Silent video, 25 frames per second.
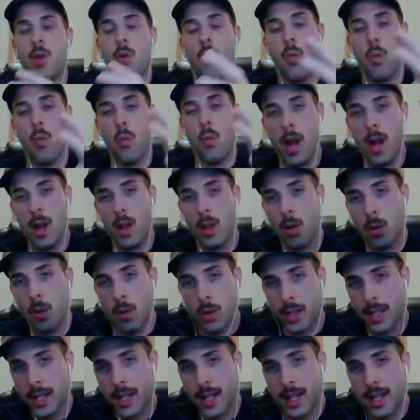
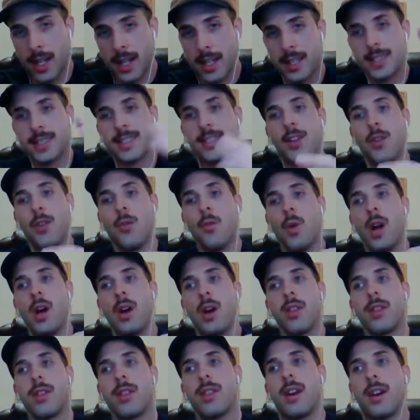well-organized,
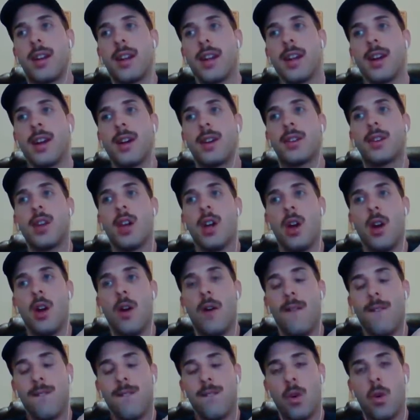well-thought-out,
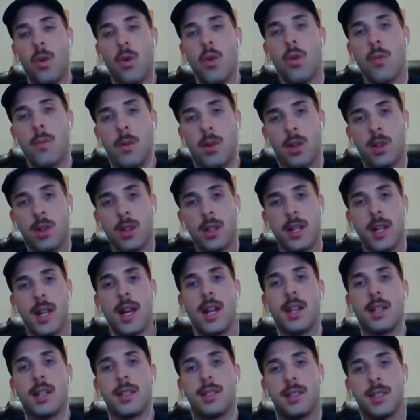formal
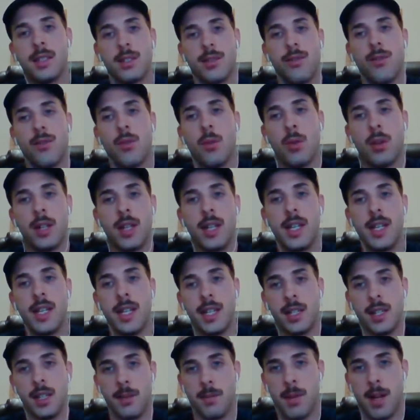analysis for
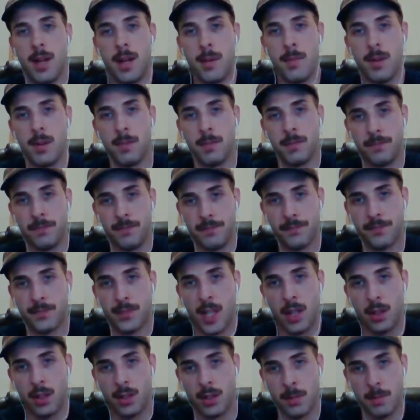the
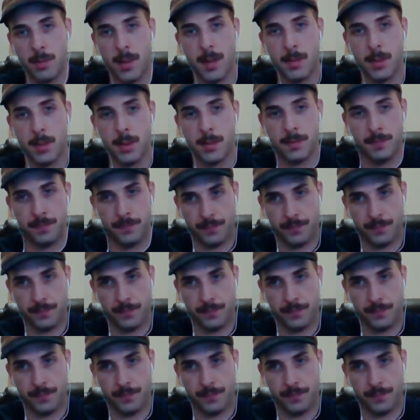Elgin paper.